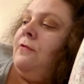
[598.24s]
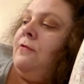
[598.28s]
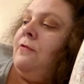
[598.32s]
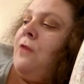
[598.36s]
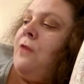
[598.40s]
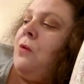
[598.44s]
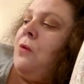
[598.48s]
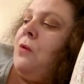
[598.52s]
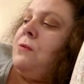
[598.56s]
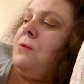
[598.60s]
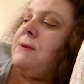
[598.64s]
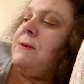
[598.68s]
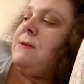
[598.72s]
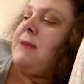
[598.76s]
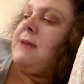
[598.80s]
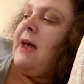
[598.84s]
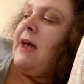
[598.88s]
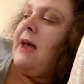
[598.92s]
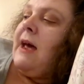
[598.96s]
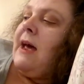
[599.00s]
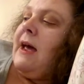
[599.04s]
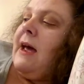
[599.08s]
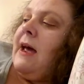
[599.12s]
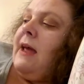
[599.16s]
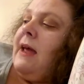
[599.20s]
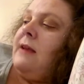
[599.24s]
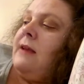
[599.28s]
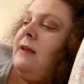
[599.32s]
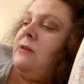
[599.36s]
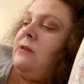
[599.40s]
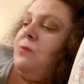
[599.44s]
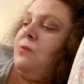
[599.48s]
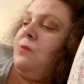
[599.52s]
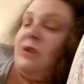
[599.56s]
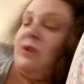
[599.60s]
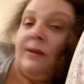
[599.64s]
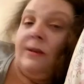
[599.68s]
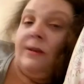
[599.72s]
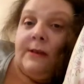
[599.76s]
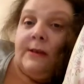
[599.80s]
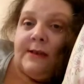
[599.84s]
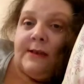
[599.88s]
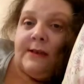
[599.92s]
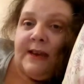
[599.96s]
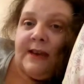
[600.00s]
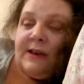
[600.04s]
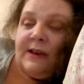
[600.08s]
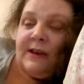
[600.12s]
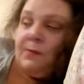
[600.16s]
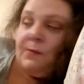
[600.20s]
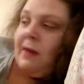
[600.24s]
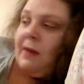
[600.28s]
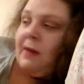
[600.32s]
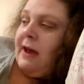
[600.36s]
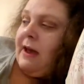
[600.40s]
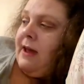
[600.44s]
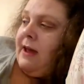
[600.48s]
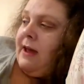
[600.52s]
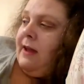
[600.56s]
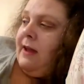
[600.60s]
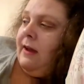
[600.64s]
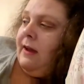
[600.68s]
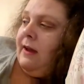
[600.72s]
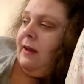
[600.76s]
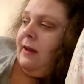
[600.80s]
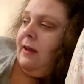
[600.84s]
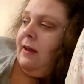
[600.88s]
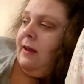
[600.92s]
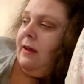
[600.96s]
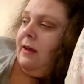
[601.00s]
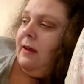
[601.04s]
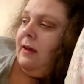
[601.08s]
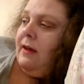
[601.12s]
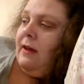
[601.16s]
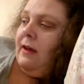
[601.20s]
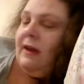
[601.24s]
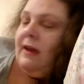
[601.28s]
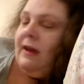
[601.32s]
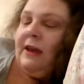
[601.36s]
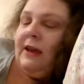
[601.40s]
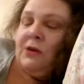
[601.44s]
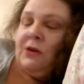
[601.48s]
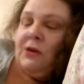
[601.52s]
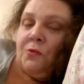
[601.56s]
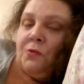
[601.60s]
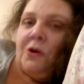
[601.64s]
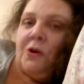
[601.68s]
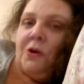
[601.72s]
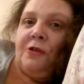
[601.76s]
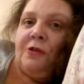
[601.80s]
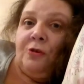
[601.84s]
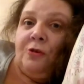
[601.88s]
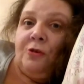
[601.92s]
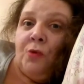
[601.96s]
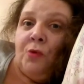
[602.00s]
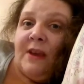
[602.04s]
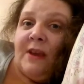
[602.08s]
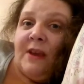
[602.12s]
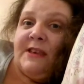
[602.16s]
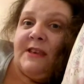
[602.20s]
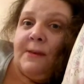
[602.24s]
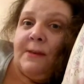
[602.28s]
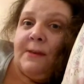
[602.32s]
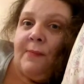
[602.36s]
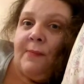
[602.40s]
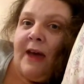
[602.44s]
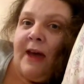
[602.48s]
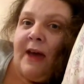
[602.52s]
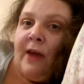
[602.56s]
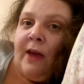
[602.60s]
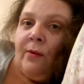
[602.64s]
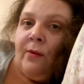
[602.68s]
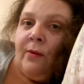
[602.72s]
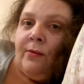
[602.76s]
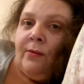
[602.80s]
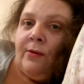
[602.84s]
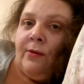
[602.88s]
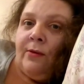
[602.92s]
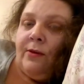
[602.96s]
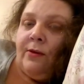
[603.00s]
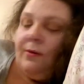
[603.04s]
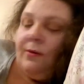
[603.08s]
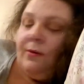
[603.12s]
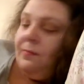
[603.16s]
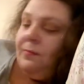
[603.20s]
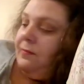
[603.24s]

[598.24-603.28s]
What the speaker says: Full size, which is a 6-pack, is worth £20.